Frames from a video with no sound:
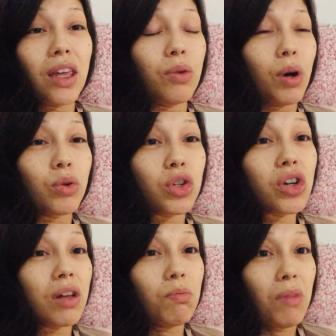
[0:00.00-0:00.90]
He would always
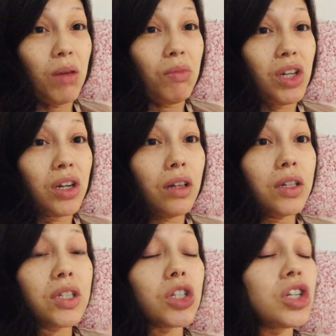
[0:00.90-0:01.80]
try to make me
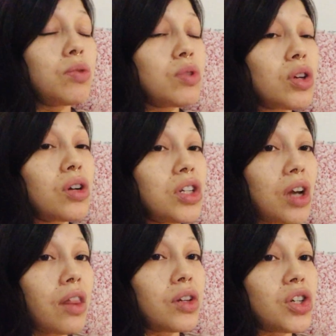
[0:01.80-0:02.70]
jealous, and she was already jealous.